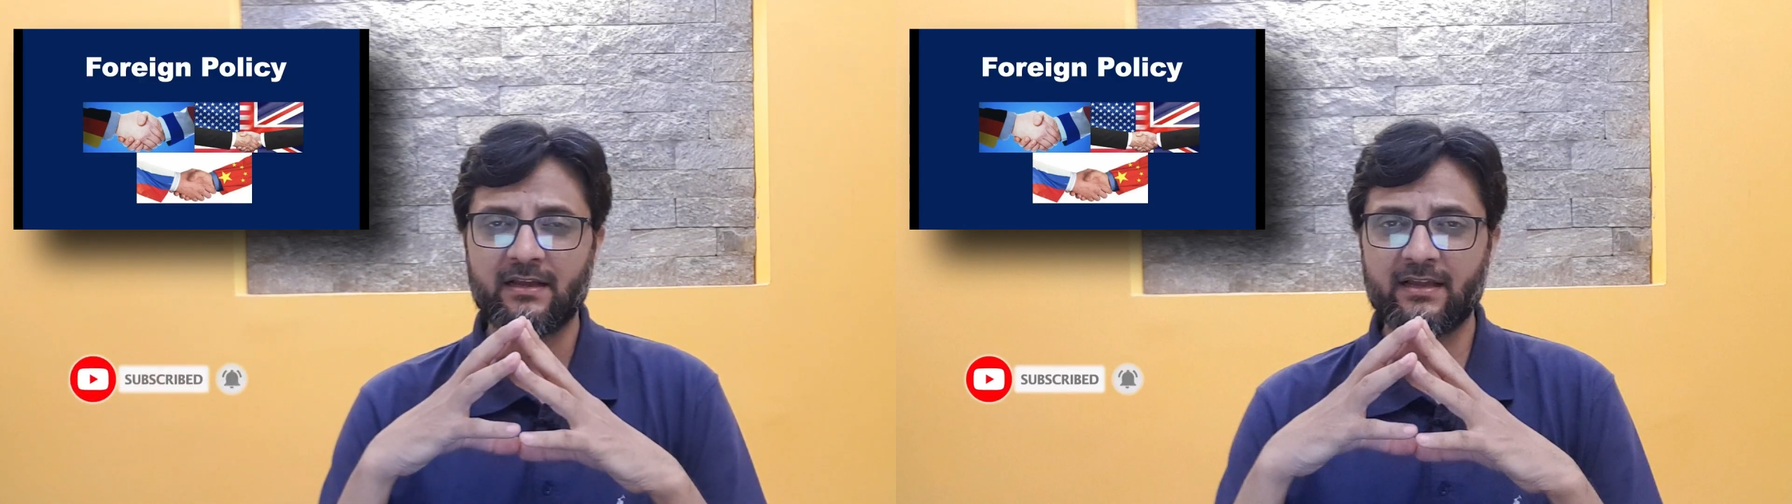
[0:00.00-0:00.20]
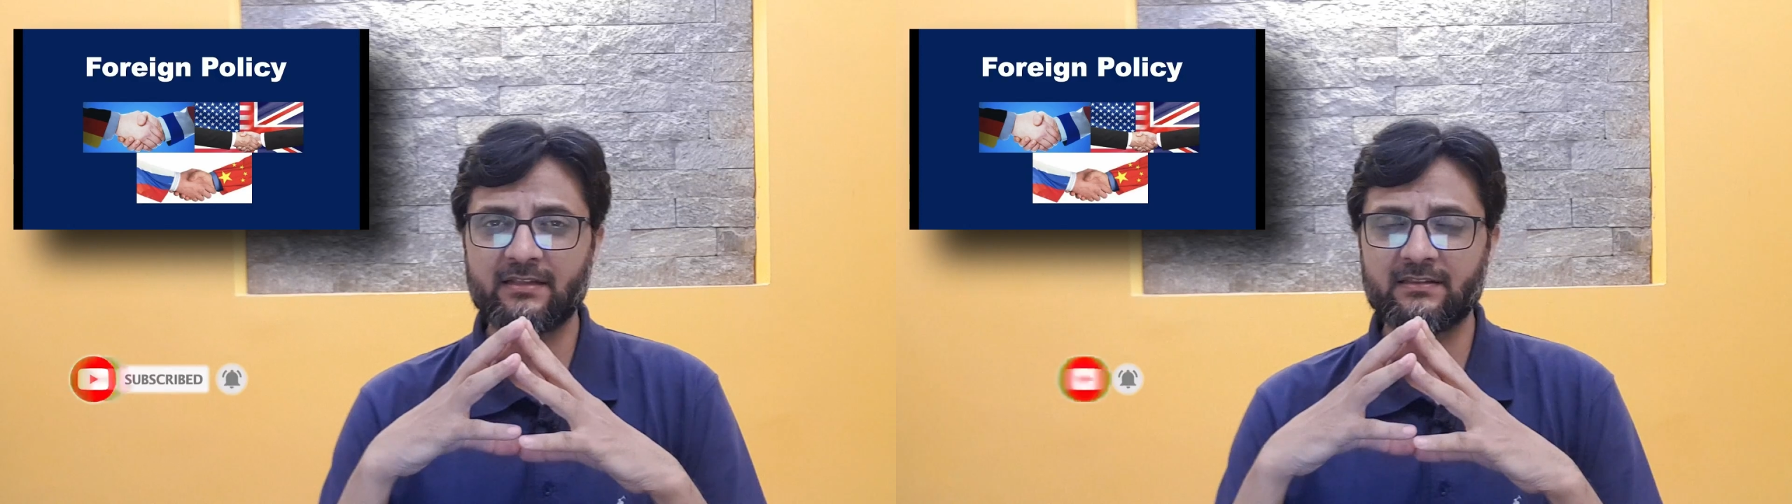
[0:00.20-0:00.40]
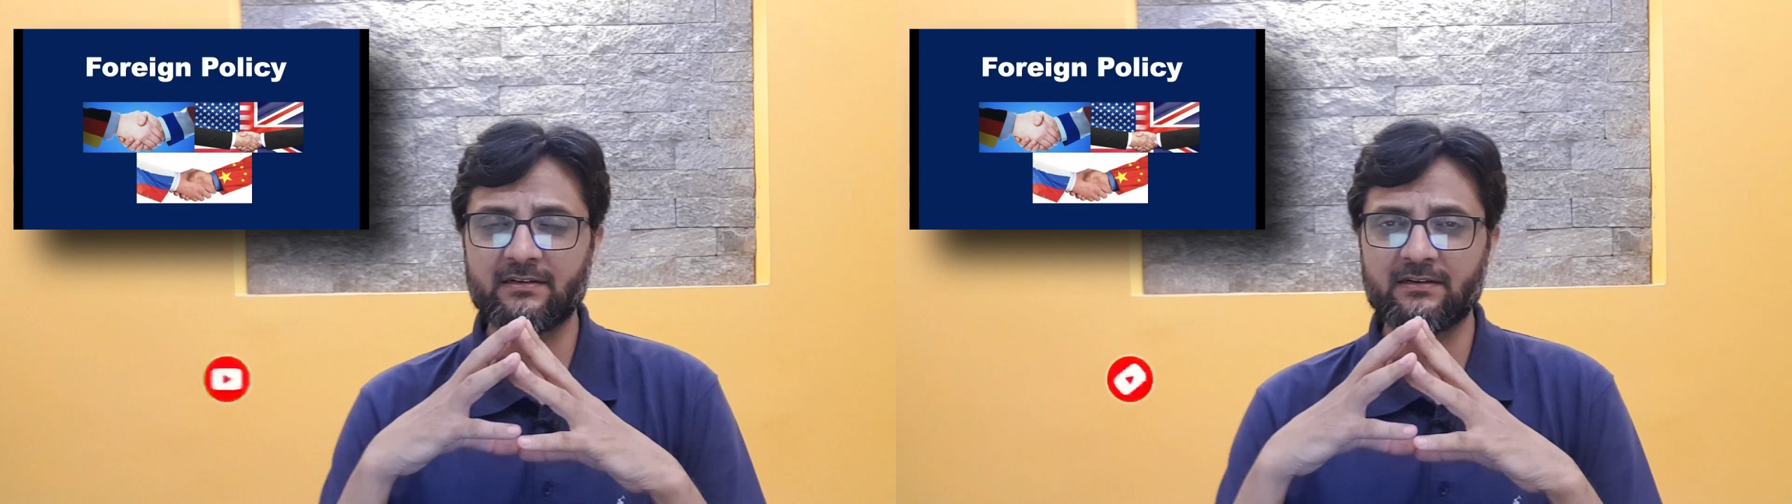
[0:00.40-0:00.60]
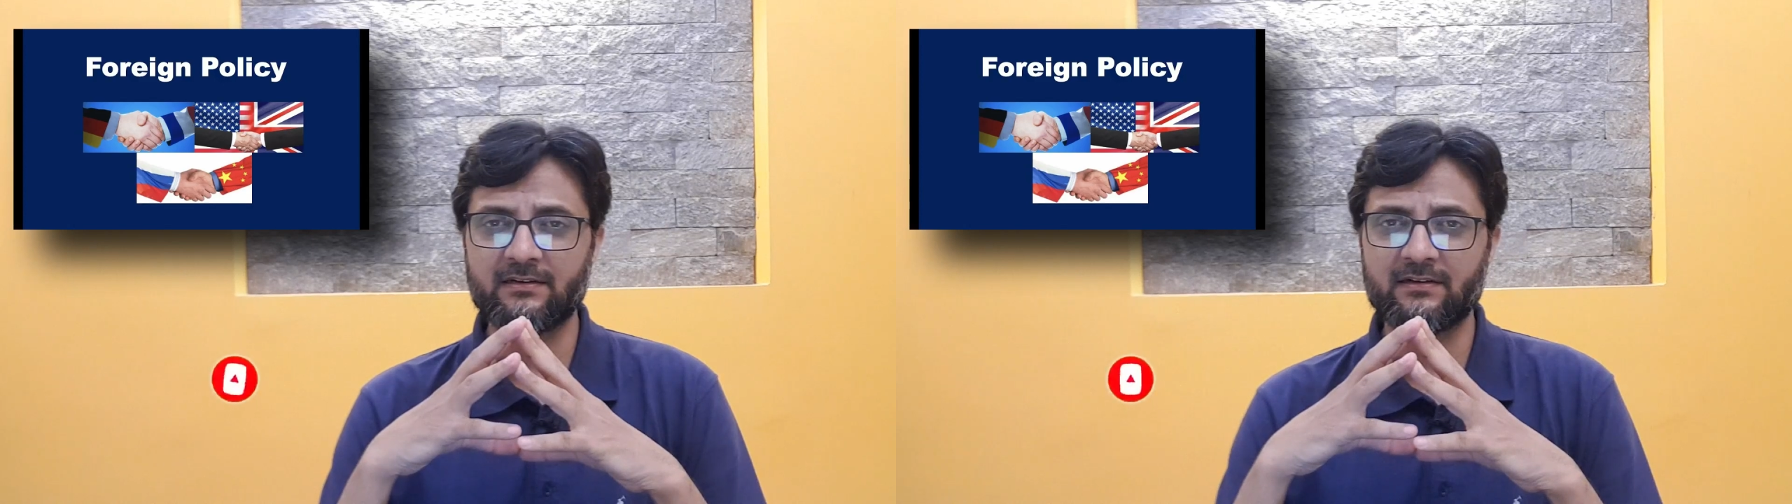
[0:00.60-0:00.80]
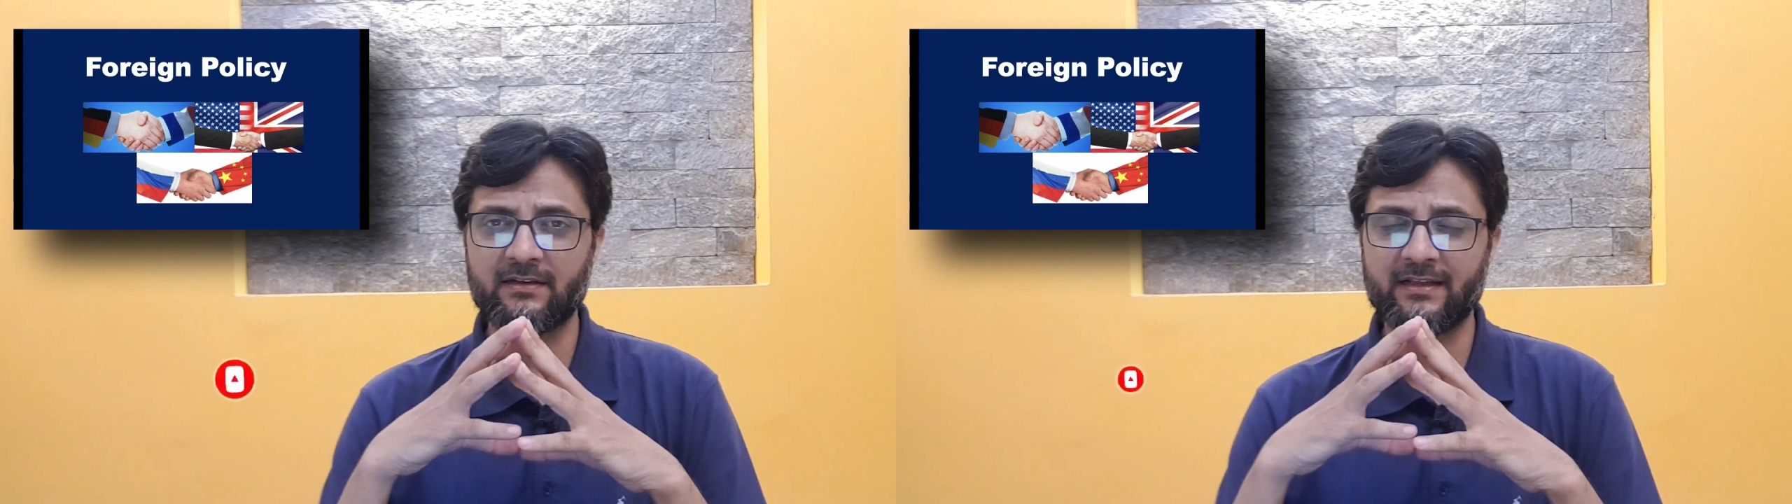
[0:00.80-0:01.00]
in
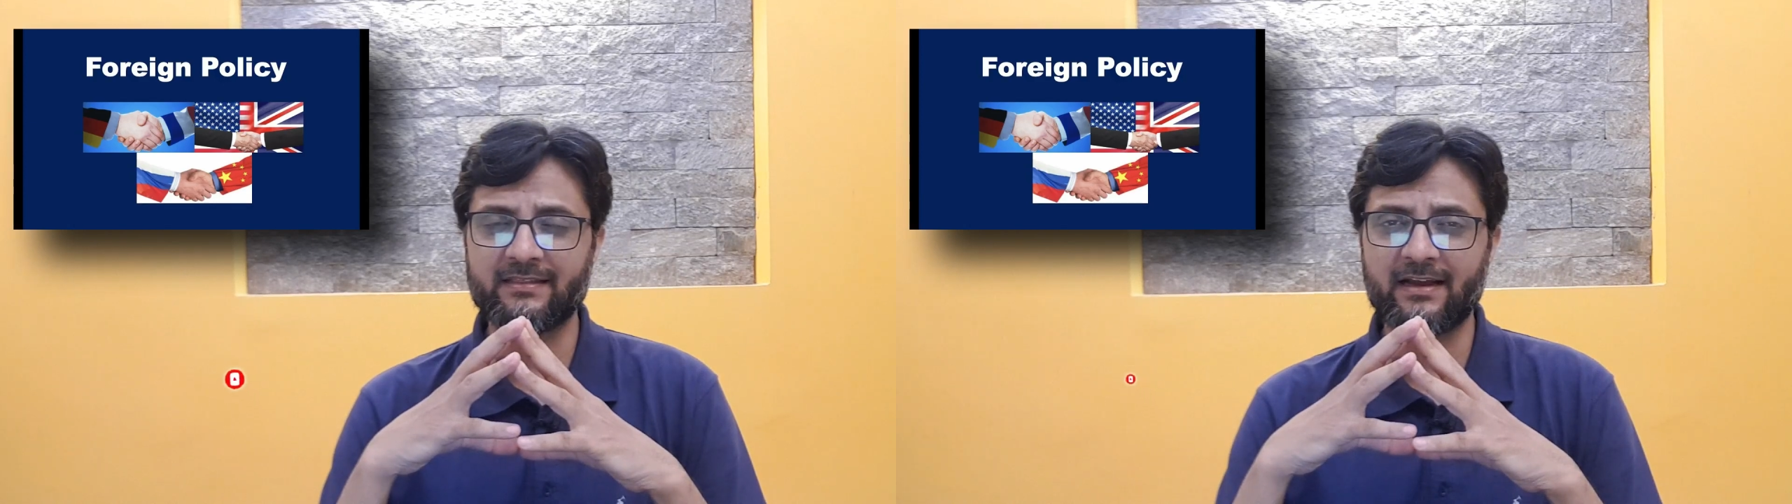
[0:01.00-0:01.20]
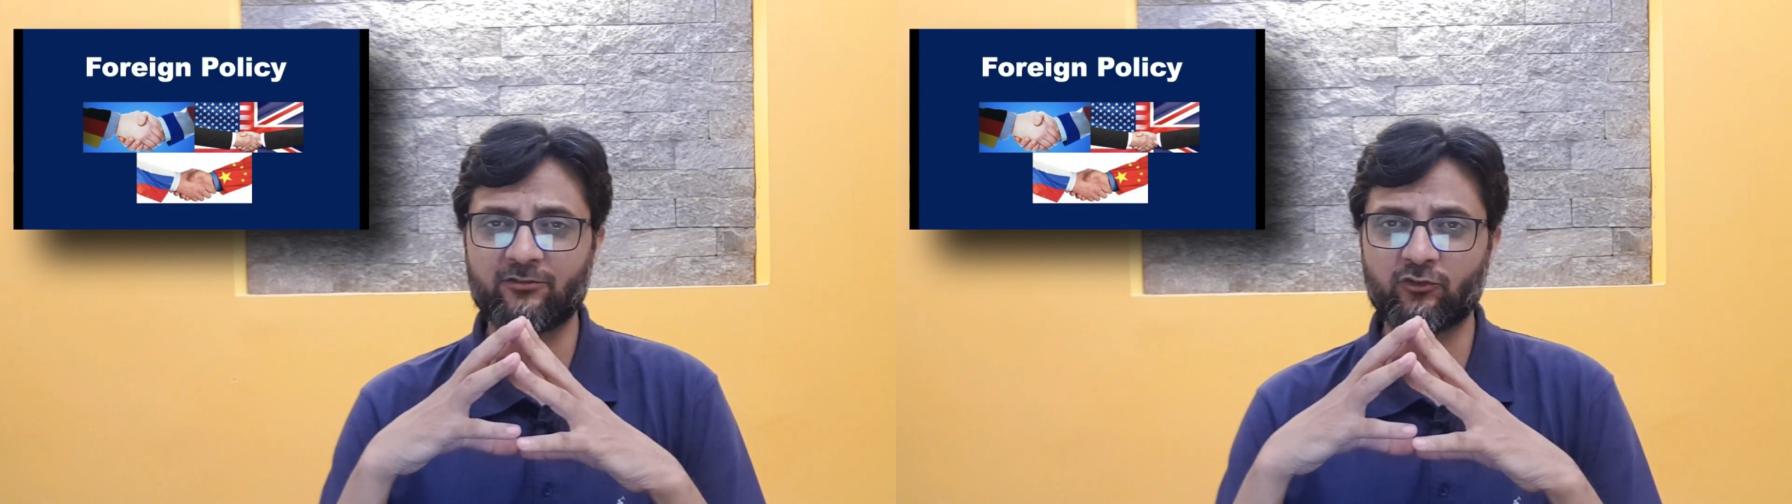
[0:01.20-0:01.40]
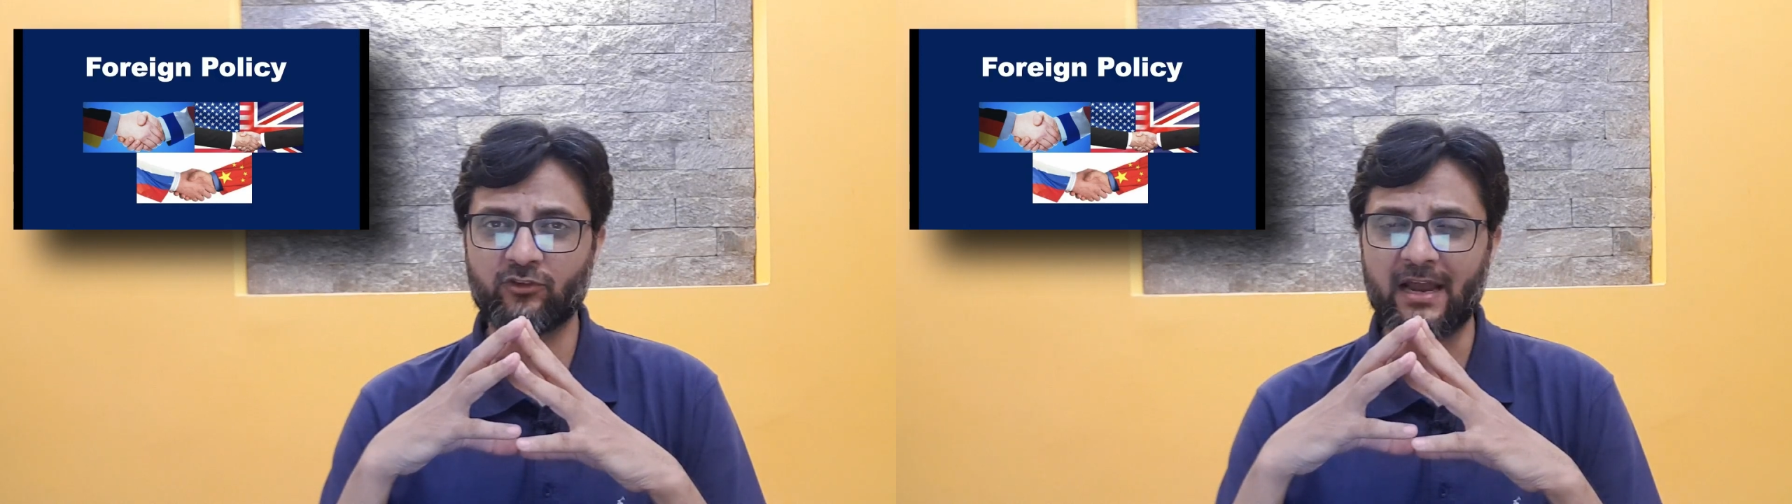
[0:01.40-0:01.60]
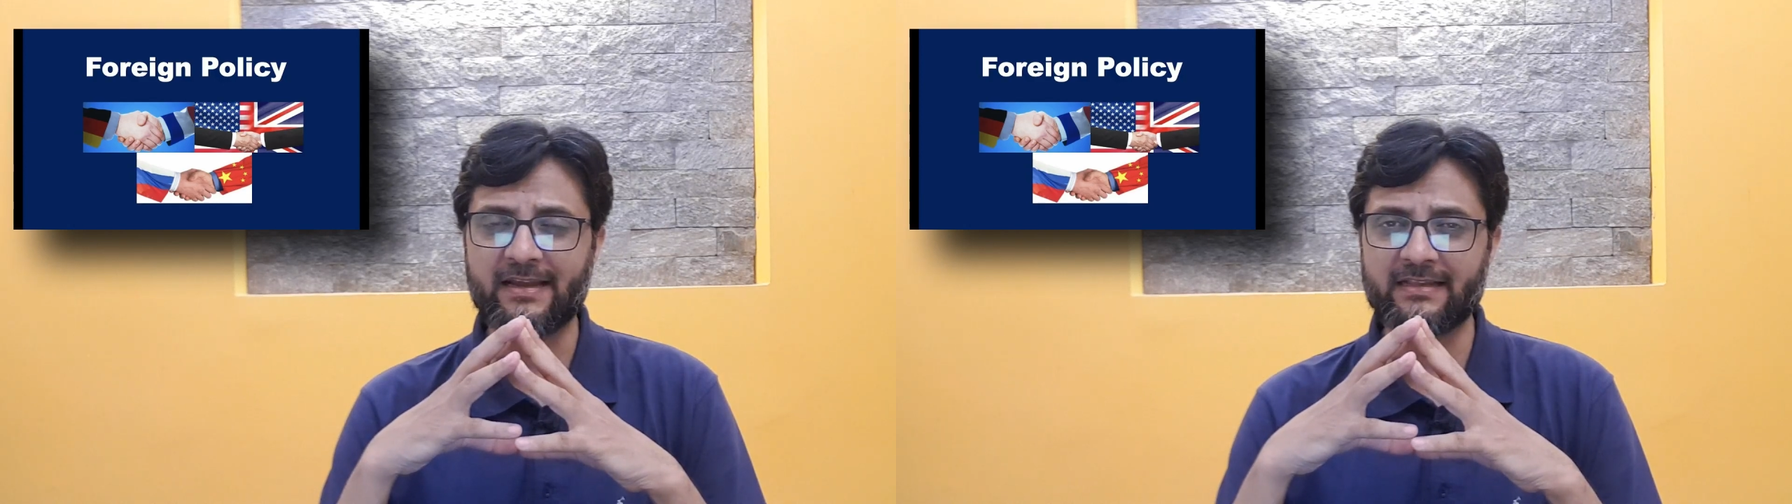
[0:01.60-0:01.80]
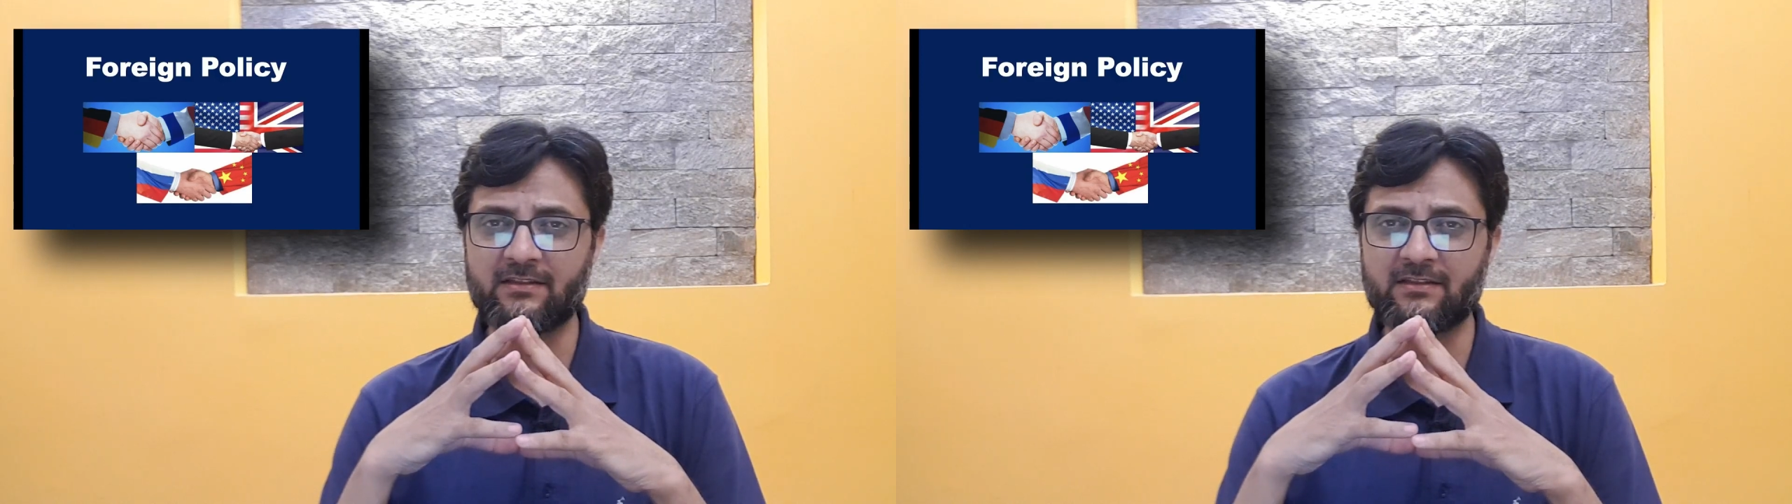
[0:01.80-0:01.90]
that society.